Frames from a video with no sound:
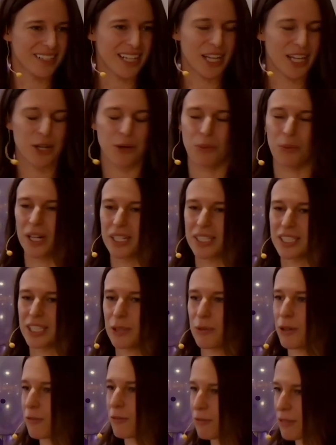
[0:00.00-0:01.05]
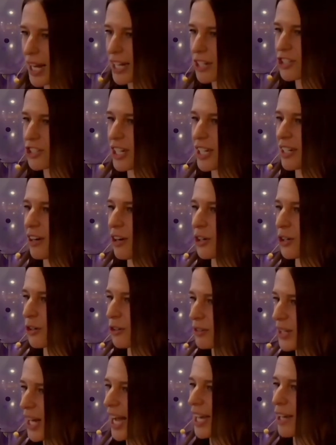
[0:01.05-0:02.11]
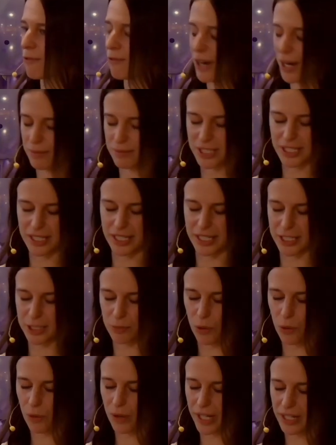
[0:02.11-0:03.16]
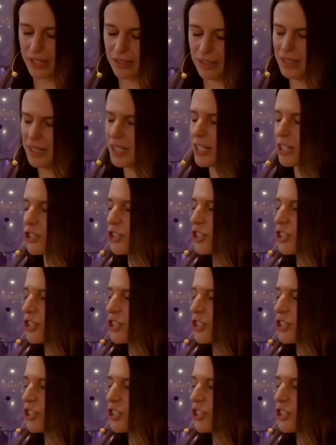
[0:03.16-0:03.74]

It was a reflection on her life up to this point. She